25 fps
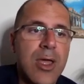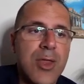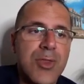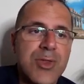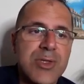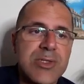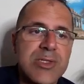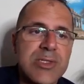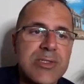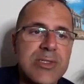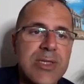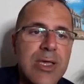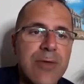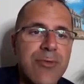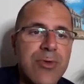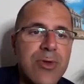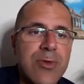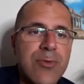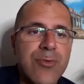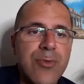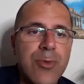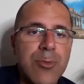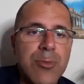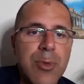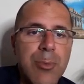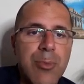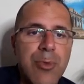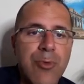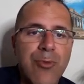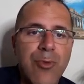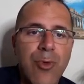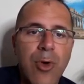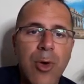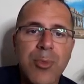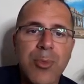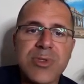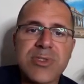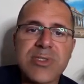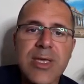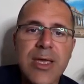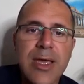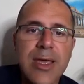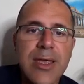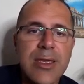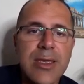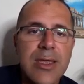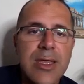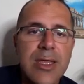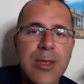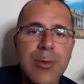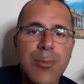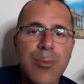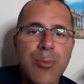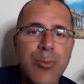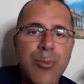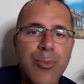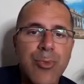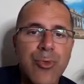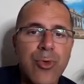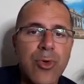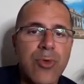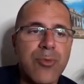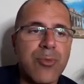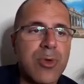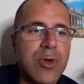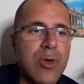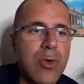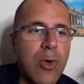This is evident from the performance and improvement